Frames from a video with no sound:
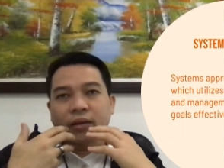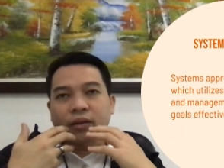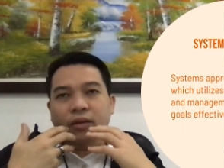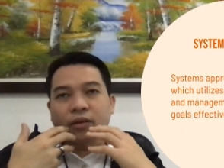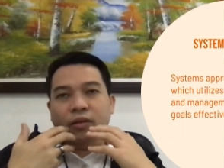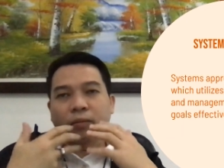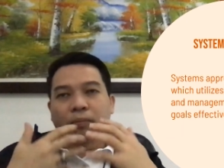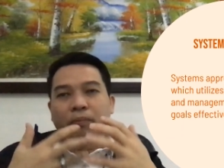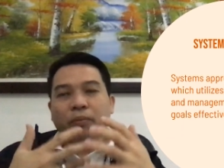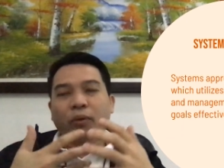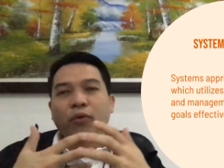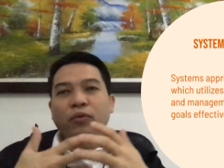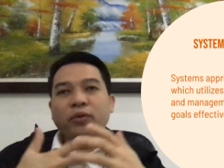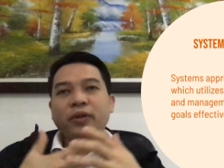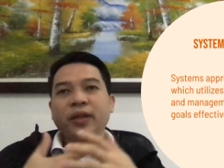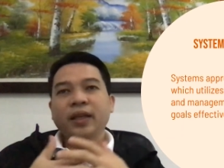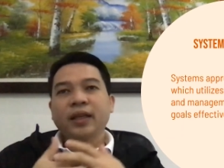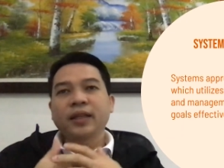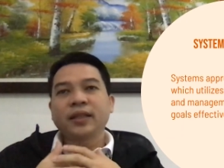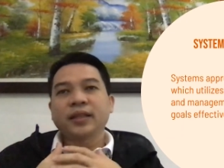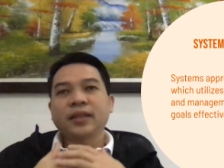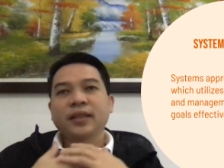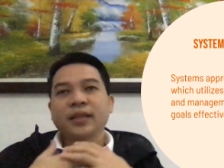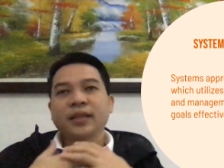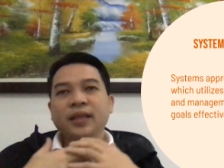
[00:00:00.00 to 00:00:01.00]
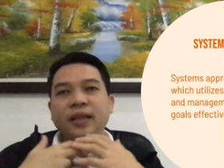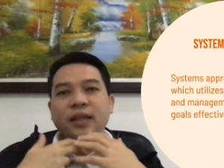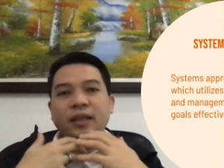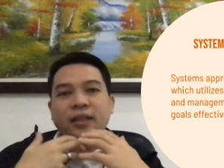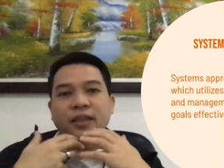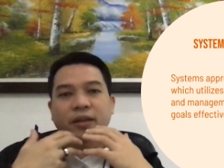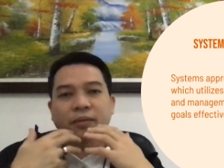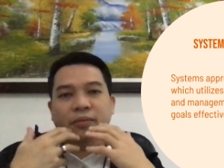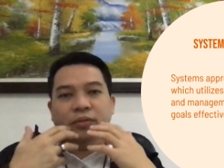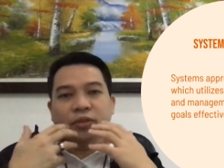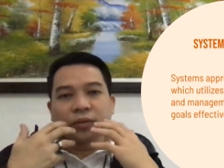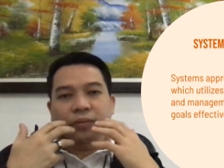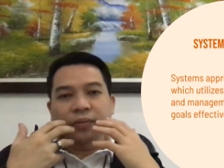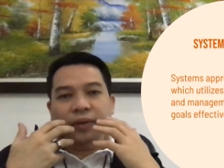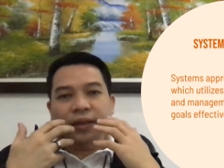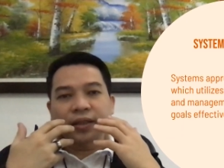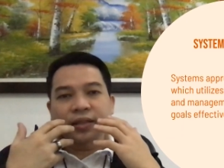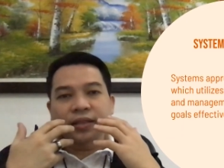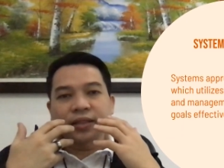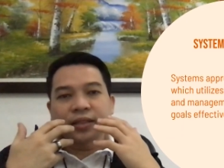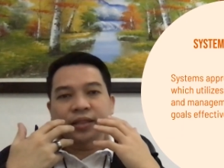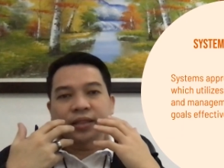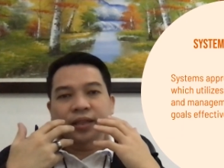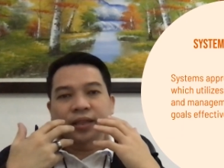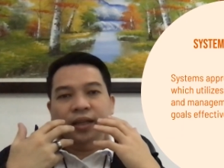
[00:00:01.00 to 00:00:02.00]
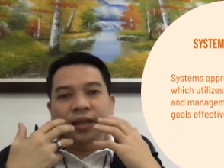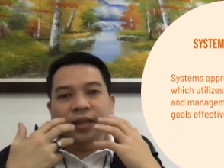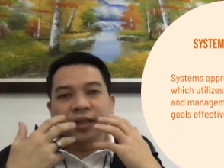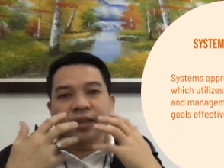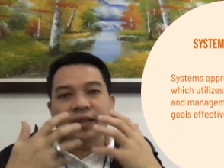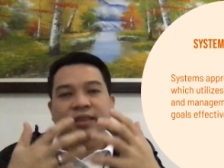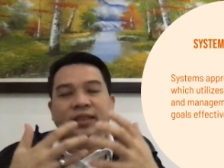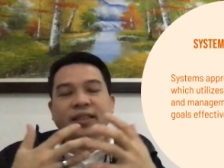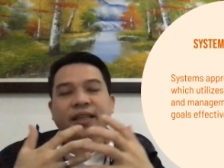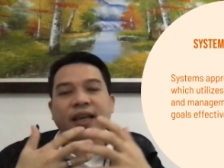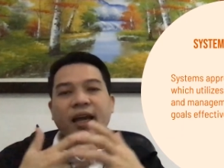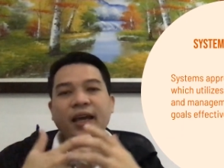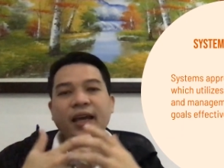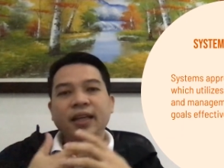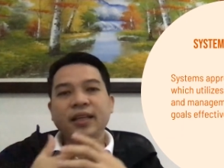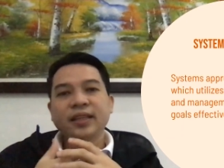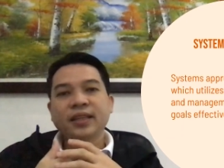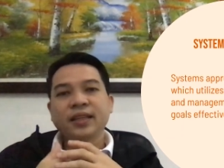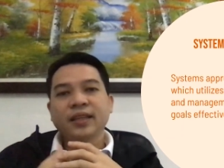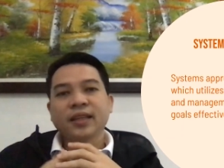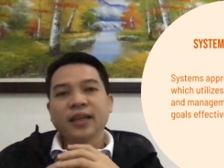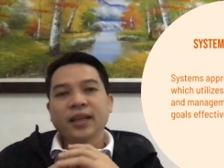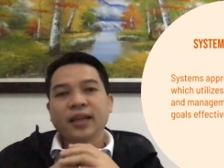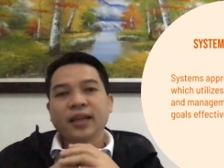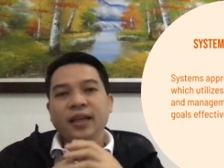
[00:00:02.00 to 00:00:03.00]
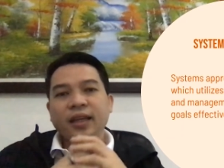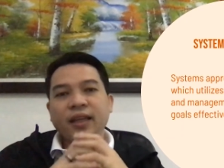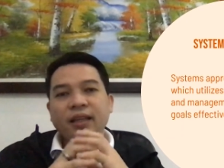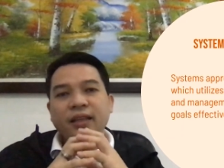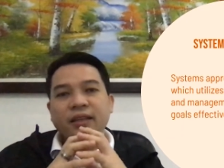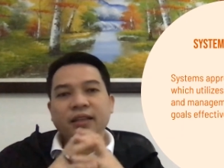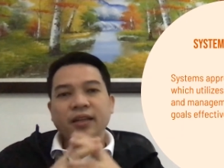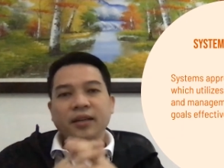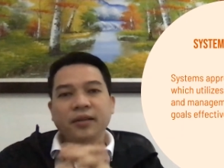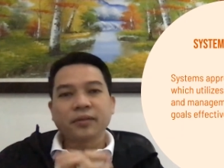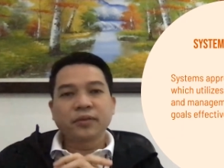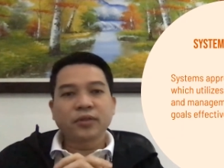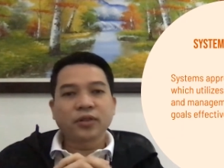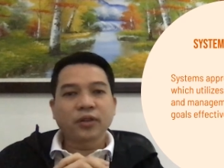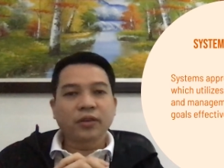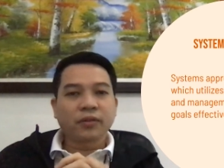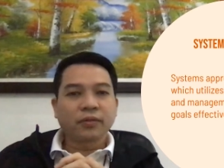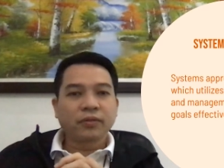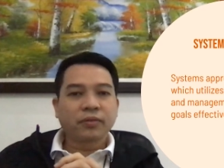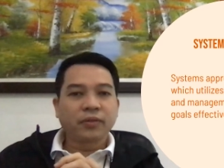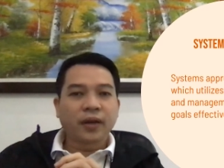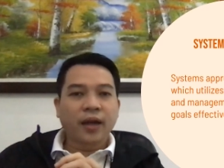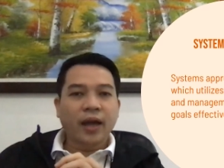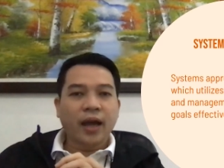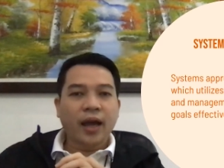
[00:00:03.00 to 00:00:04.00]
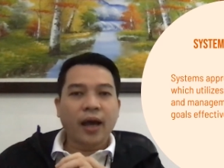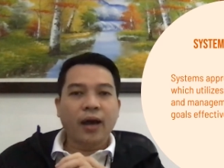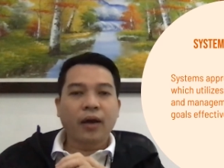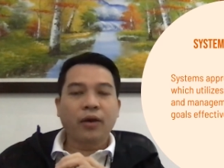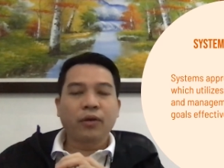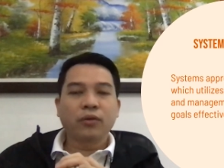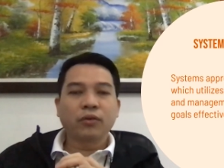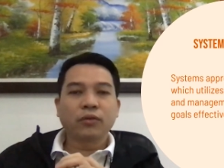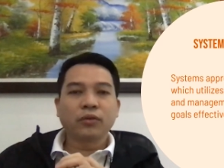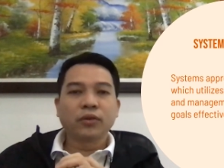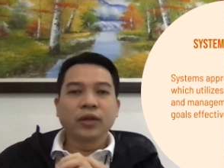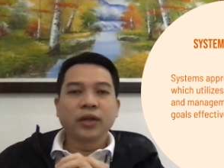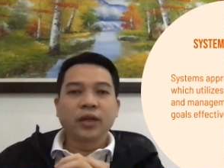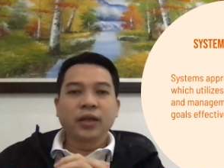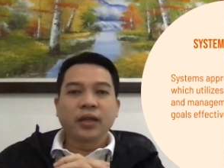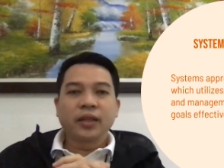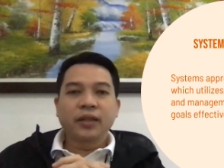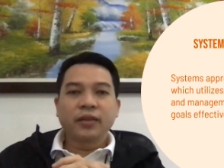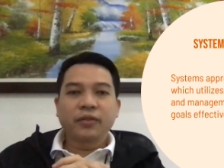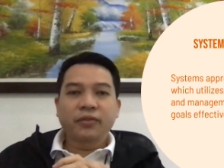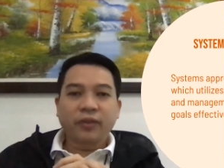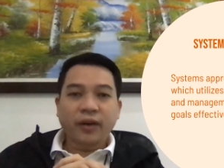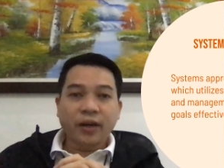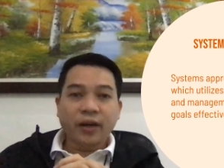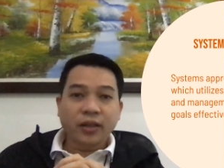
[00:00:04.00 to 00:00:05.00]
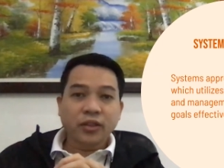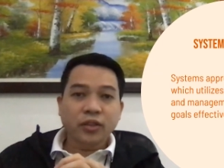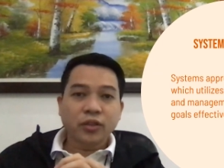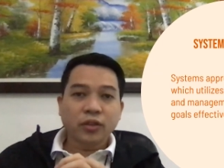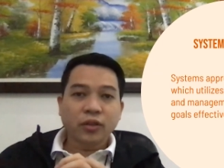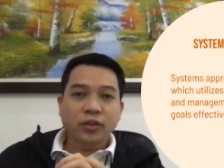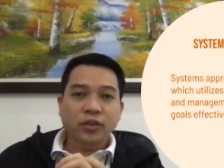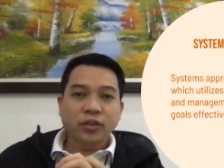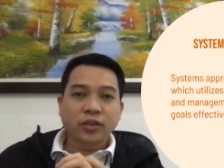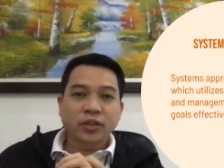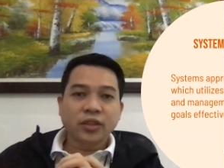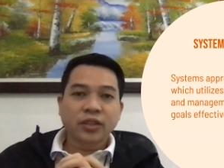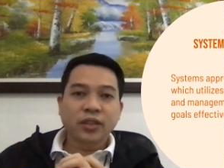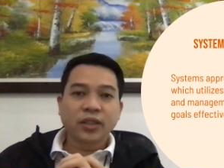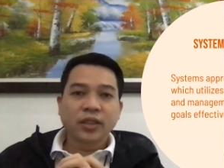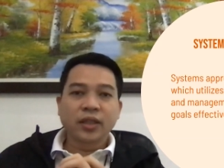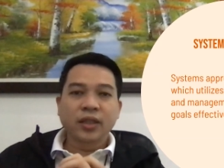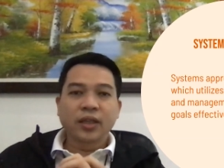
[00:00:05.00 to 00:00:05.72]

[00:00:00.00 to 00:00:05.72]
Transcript: component, in terms of its design, in terms of how the functions